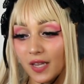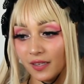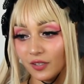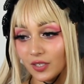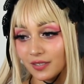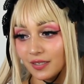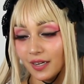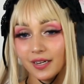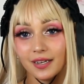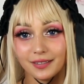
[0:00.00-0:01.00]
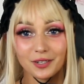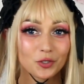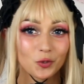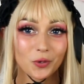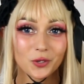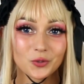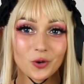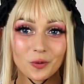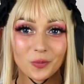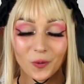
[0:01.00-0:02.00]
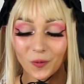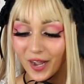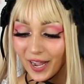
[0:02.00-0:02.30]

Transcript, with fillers: and they're just, they're super adorable.